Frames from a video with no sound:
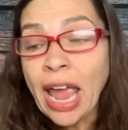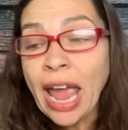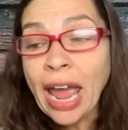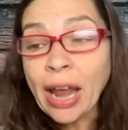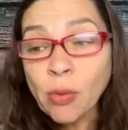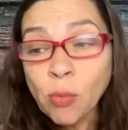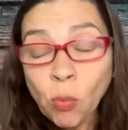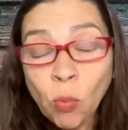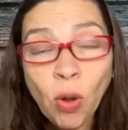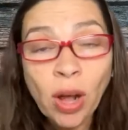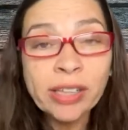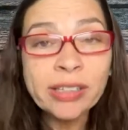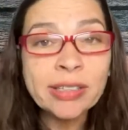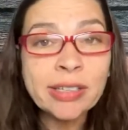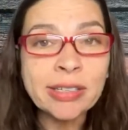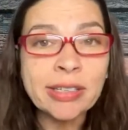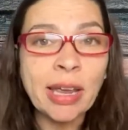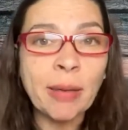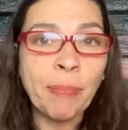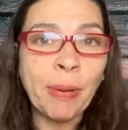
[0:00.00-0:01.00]
And one
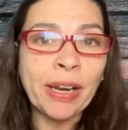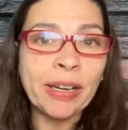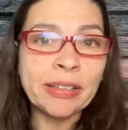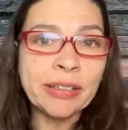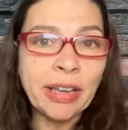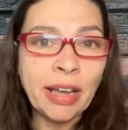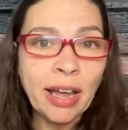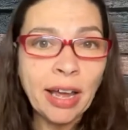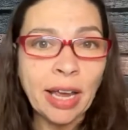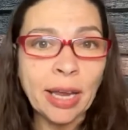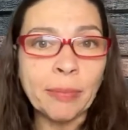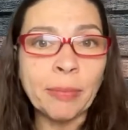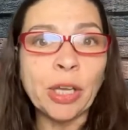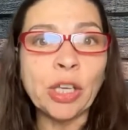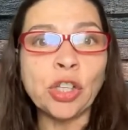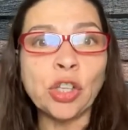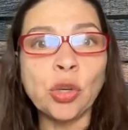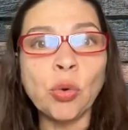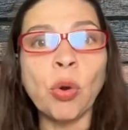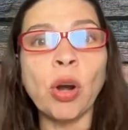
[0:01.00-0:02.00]
step at a time,
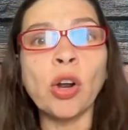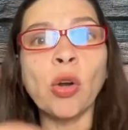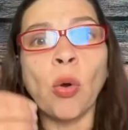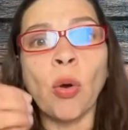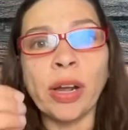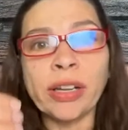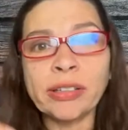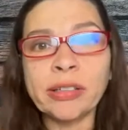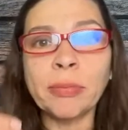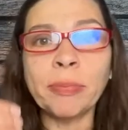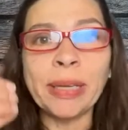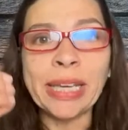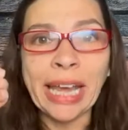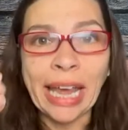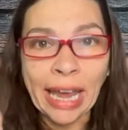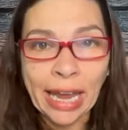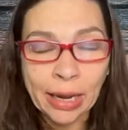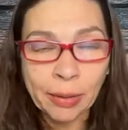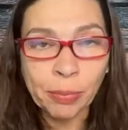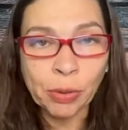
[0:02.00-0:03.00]
you are going to be
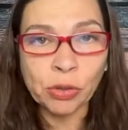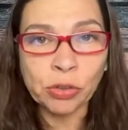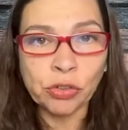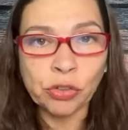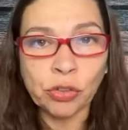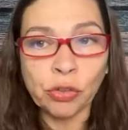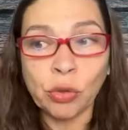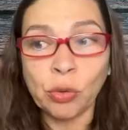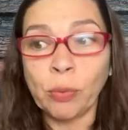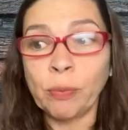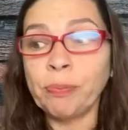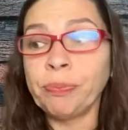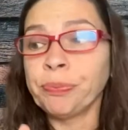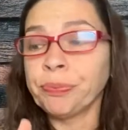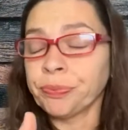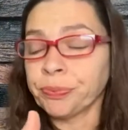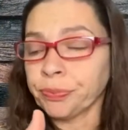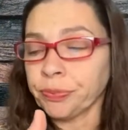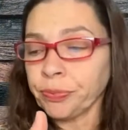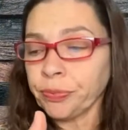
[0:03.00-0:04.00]
able to
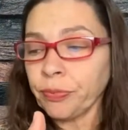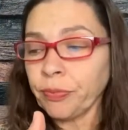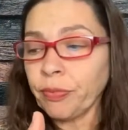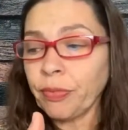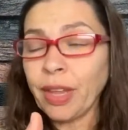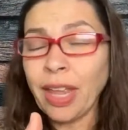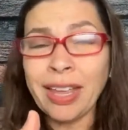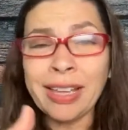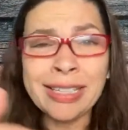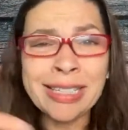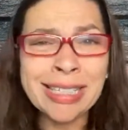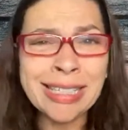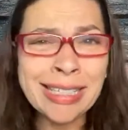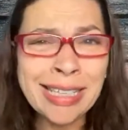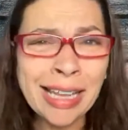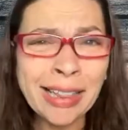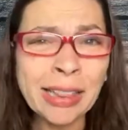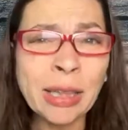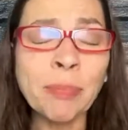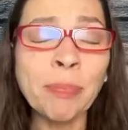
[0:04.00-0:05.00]

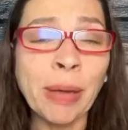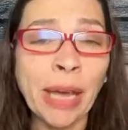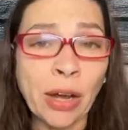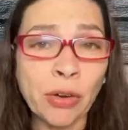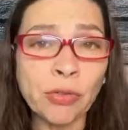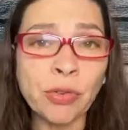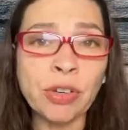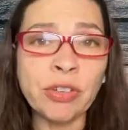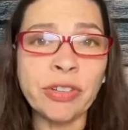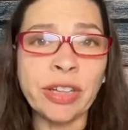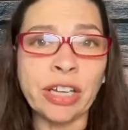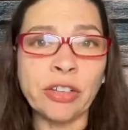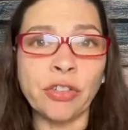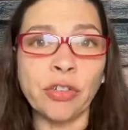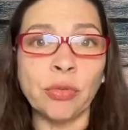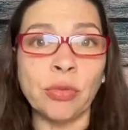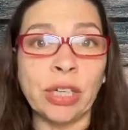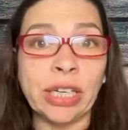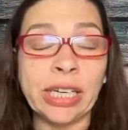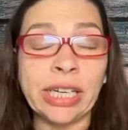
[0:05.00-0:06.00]
set the boundaries that
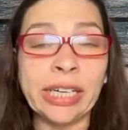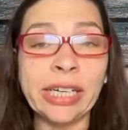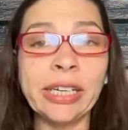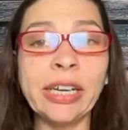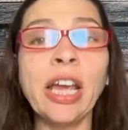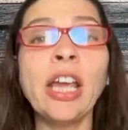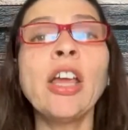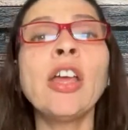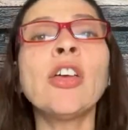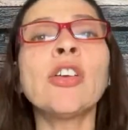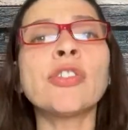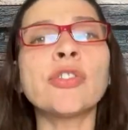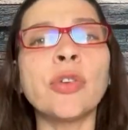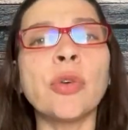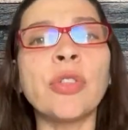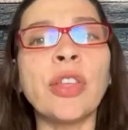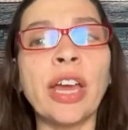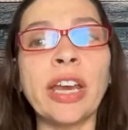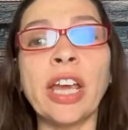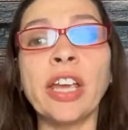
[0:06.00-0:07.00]
you need
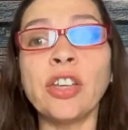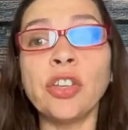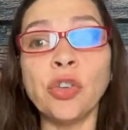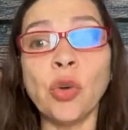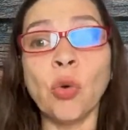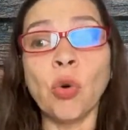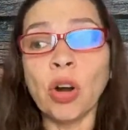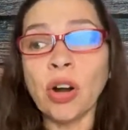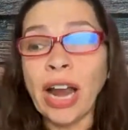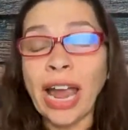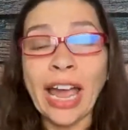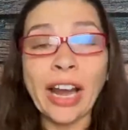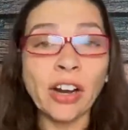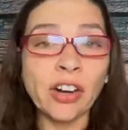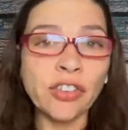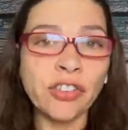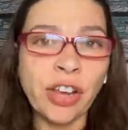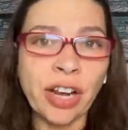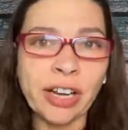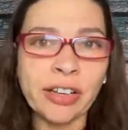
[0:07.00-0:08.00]
so that your
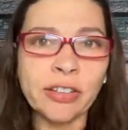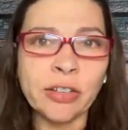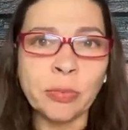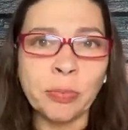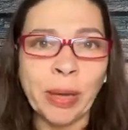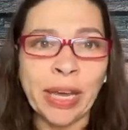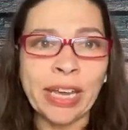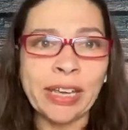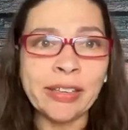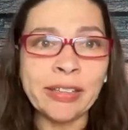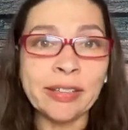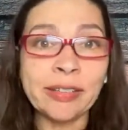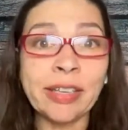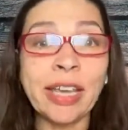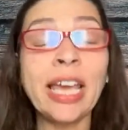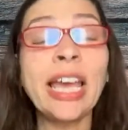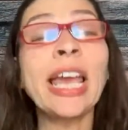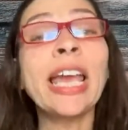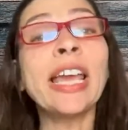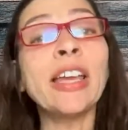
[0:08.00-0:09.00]
energetic space
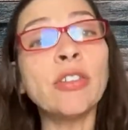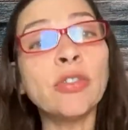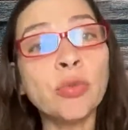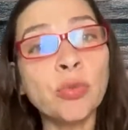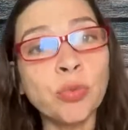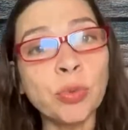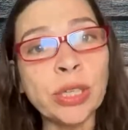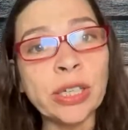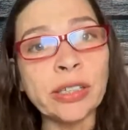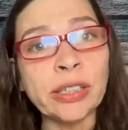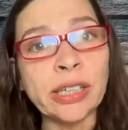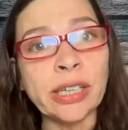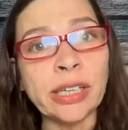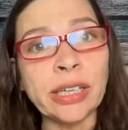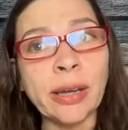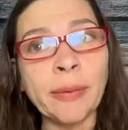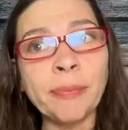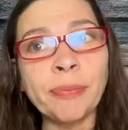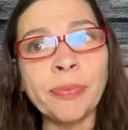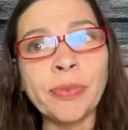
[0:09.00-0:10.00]
is
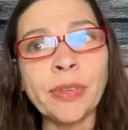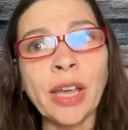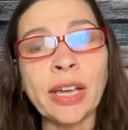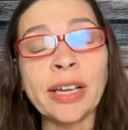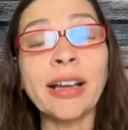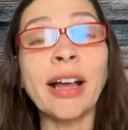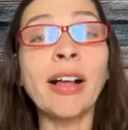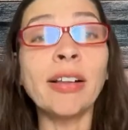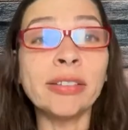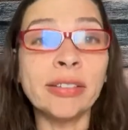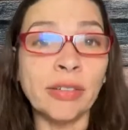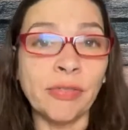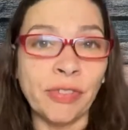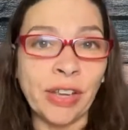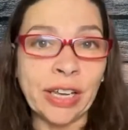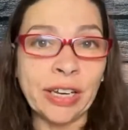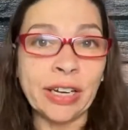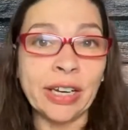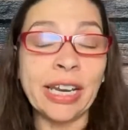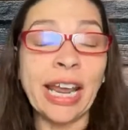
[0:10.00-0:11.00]
really
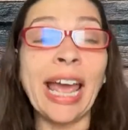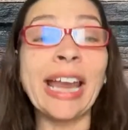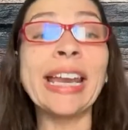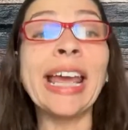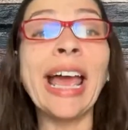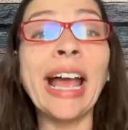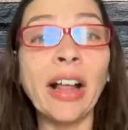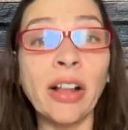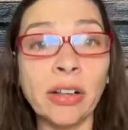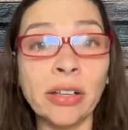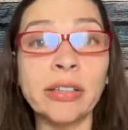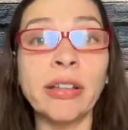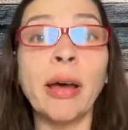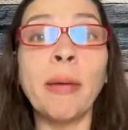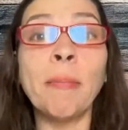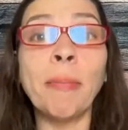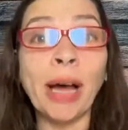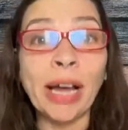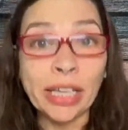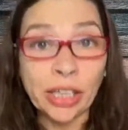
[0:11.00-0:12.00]
cultivated and held
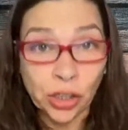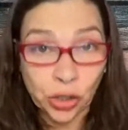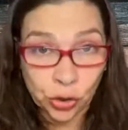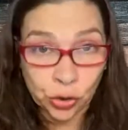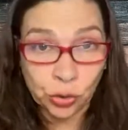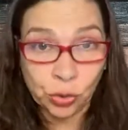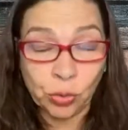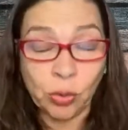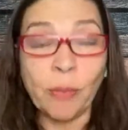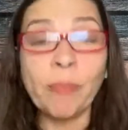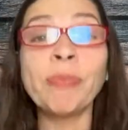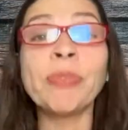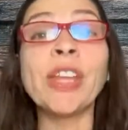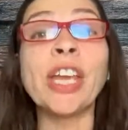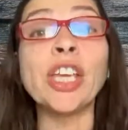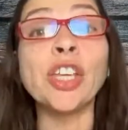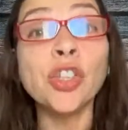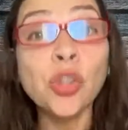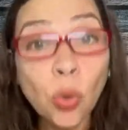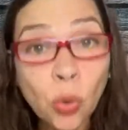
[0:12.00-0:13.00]
by you,
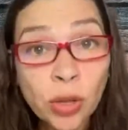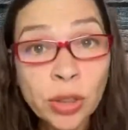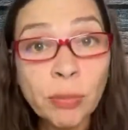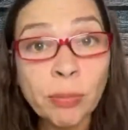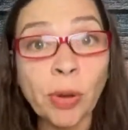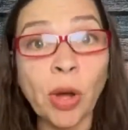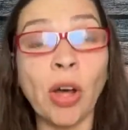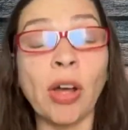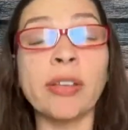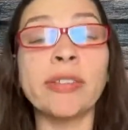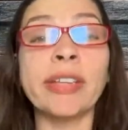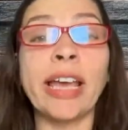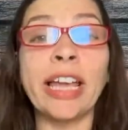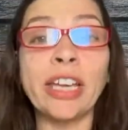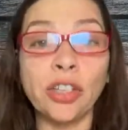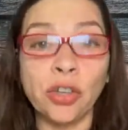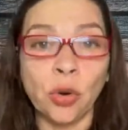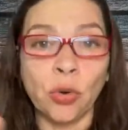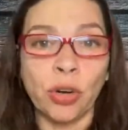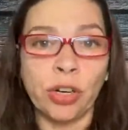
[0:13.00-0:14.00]
that you're the boss
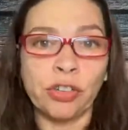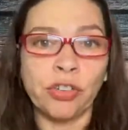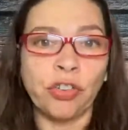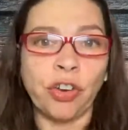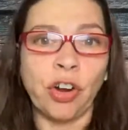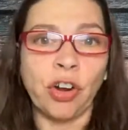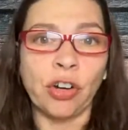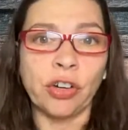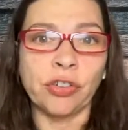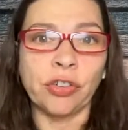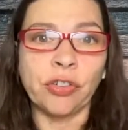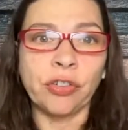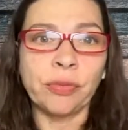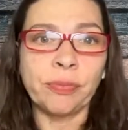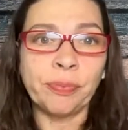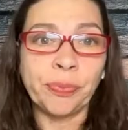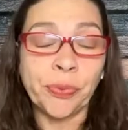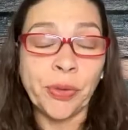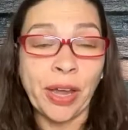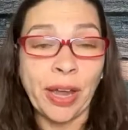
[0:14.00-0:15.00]
and you're in charge.
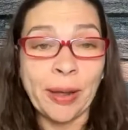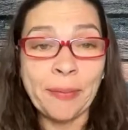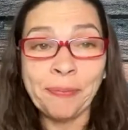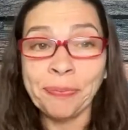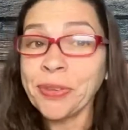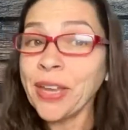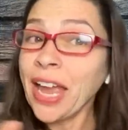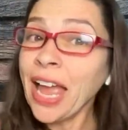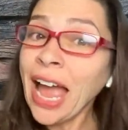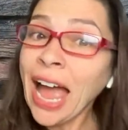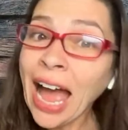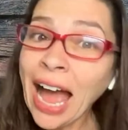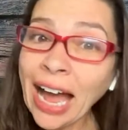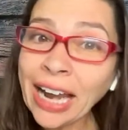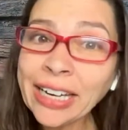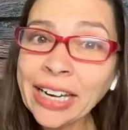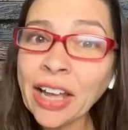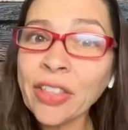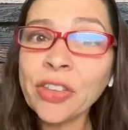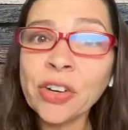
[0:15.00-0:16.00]
Okay.
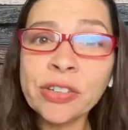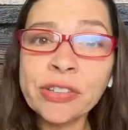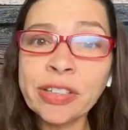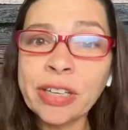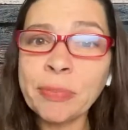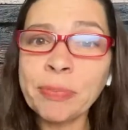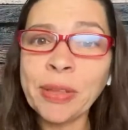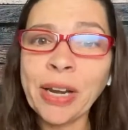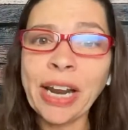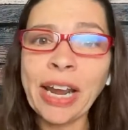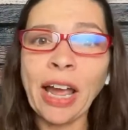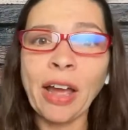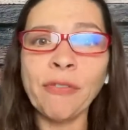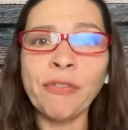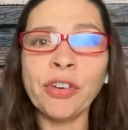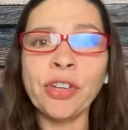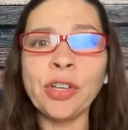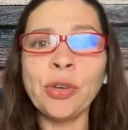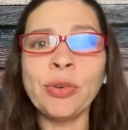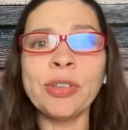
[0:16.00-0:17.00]
Another tip that I have
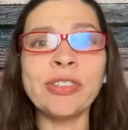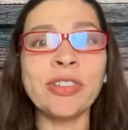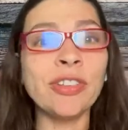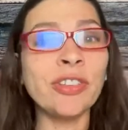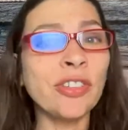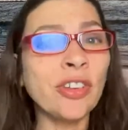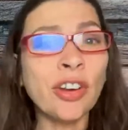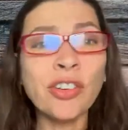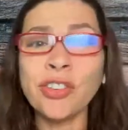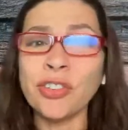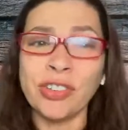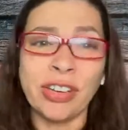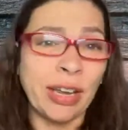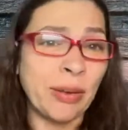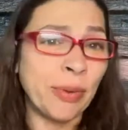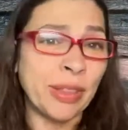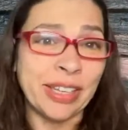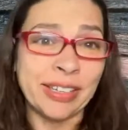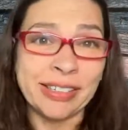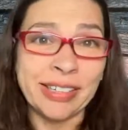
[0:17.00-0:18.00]
for you is to start your day
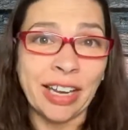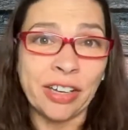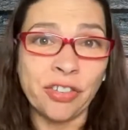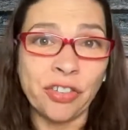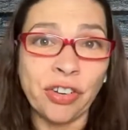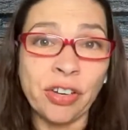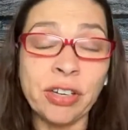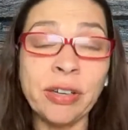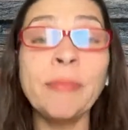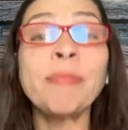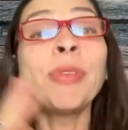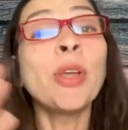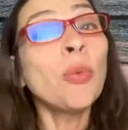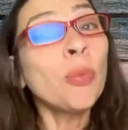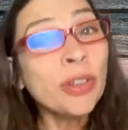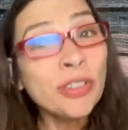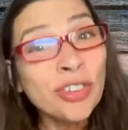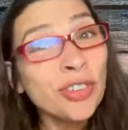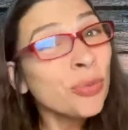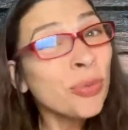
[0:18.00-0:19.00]
with intention,
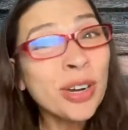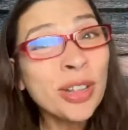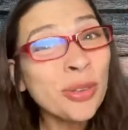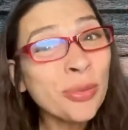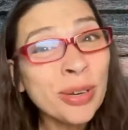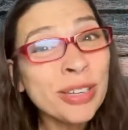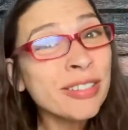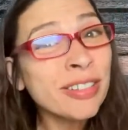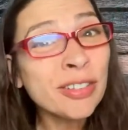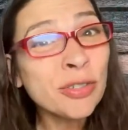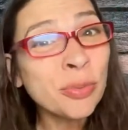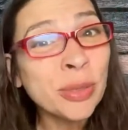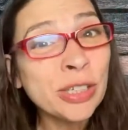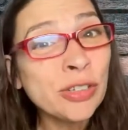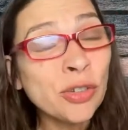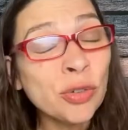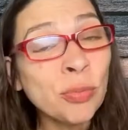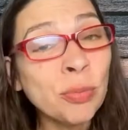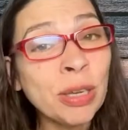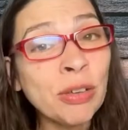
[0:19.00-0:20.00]
which is one of the reasons we
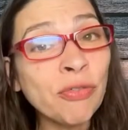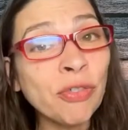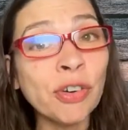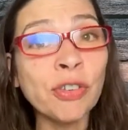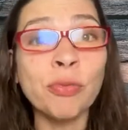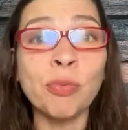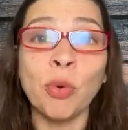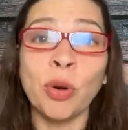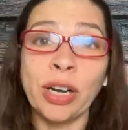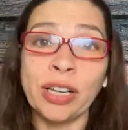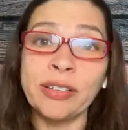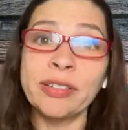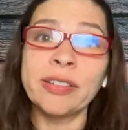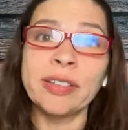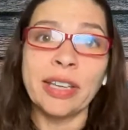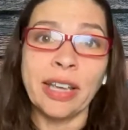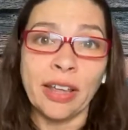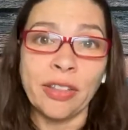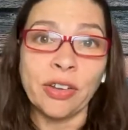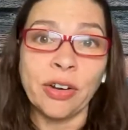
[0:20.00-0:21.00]
do Me First mornings
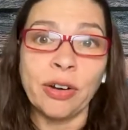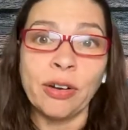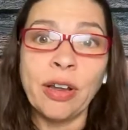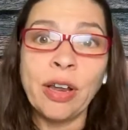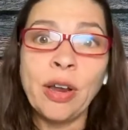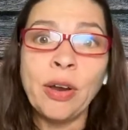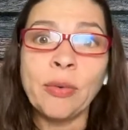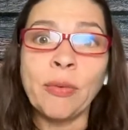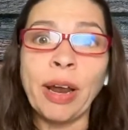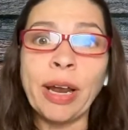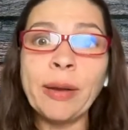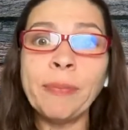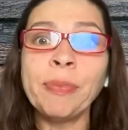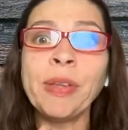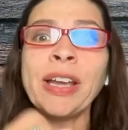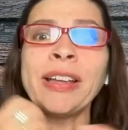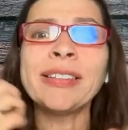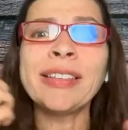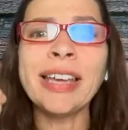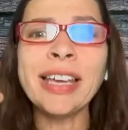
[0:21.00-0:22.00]
together,
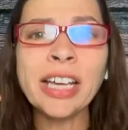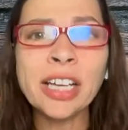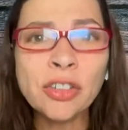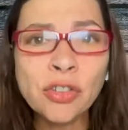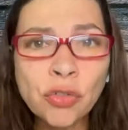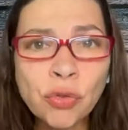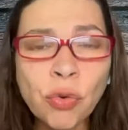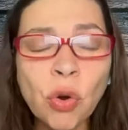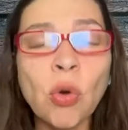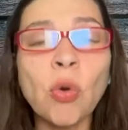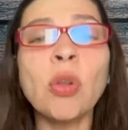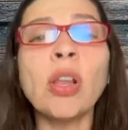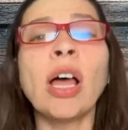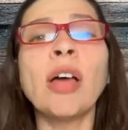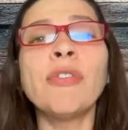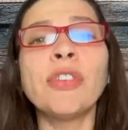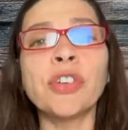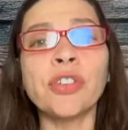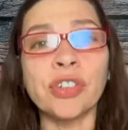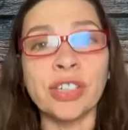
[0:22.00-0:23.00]
right? Take control
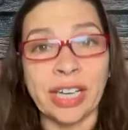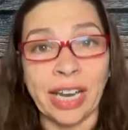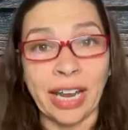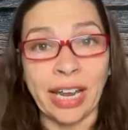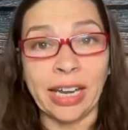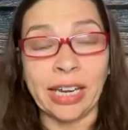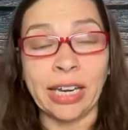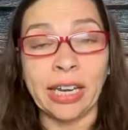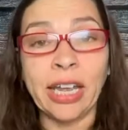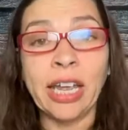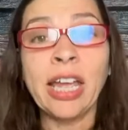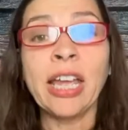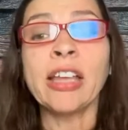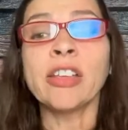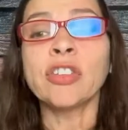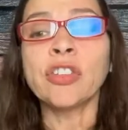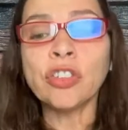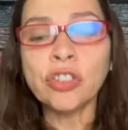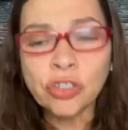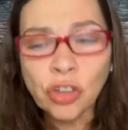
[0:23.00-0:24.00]
of your day.
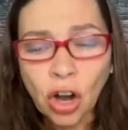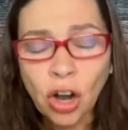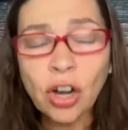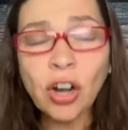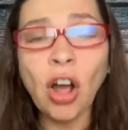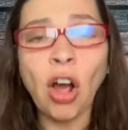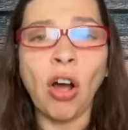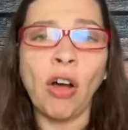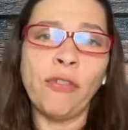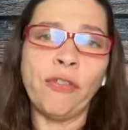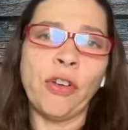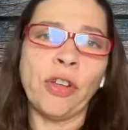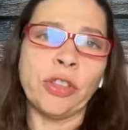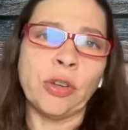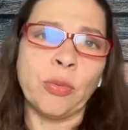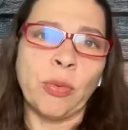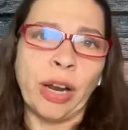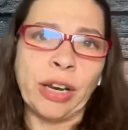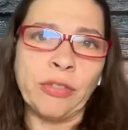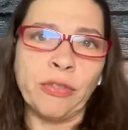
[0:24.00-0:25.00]
Start off on
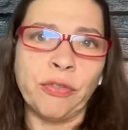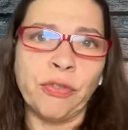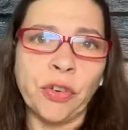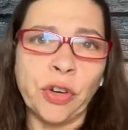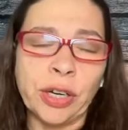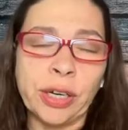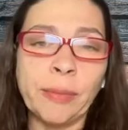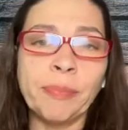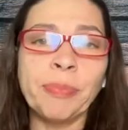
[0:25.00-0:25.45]
the right foot.